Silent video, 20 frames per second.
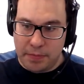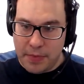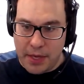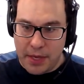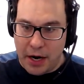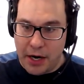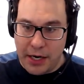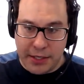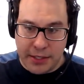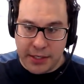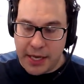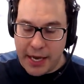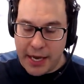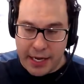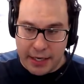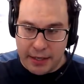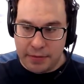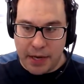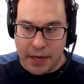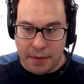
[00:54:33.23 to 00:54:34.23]

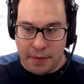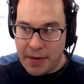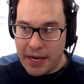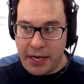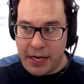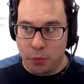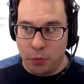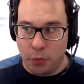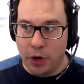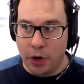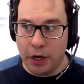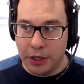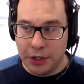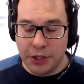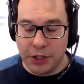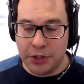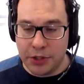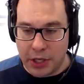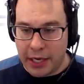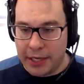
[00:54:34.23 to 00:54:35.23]
RSK and make it work
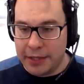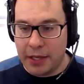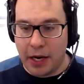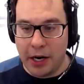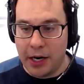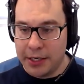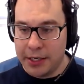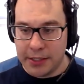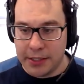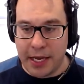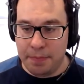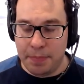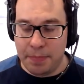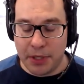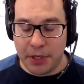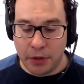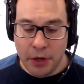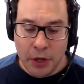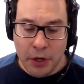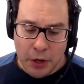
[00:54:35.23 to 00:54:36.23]
just like the RSK
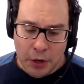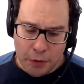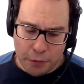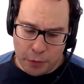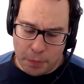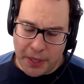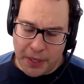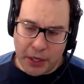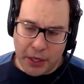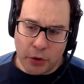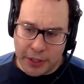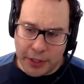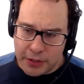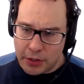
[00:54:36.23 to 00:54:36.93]
built for Bitcoin.